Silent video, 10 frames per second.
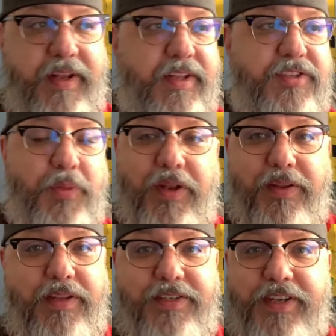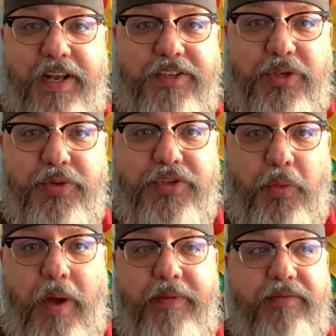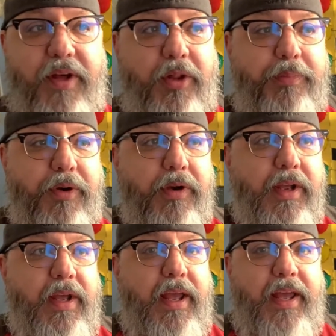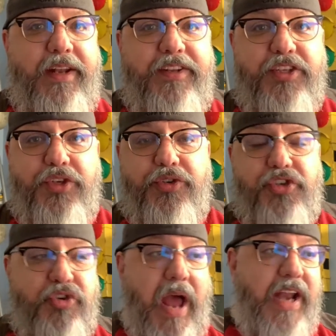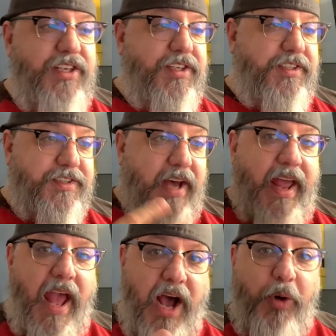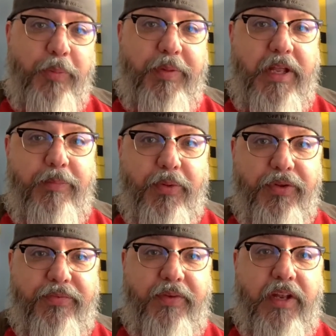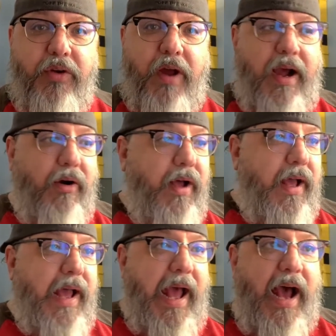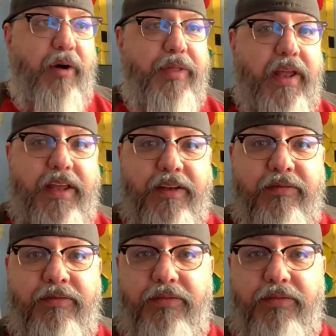And that's one of the things that I do as a web developer and digital strategist is I help people to figure out how they can